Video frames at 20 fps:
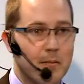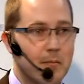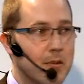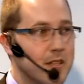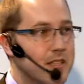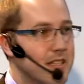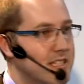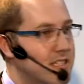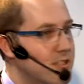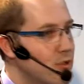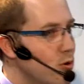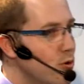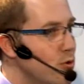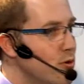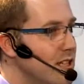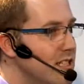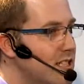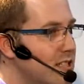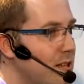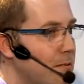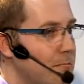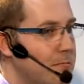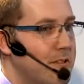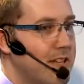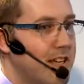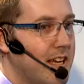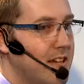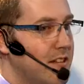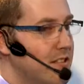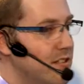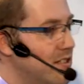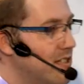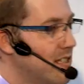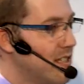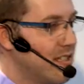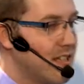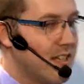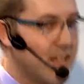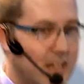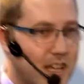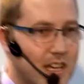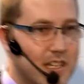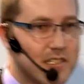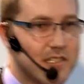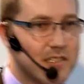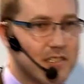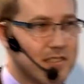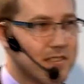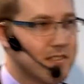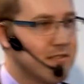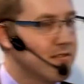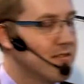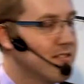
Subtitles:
But it's always something else. In the last